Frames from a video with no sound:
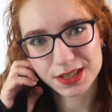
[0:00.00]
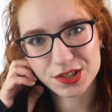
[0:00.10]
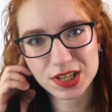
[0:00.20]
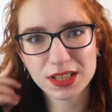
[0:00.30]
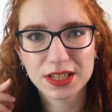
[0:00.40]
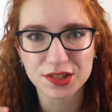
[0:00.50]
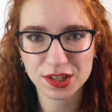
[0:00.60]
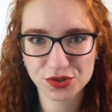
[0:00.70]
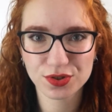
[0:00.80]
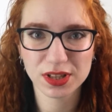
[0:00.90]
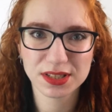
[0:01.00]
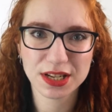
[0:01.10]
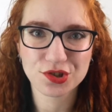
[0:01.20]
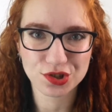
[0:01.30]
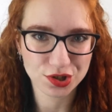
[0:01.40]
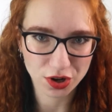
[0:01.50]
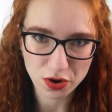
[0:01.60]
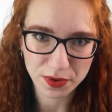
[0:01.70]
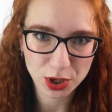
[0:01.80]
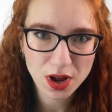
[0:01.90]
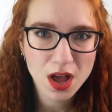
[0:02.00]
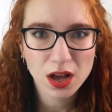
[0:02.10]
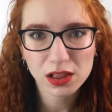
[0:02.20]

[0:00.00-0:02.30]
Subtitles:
until industrialization took over,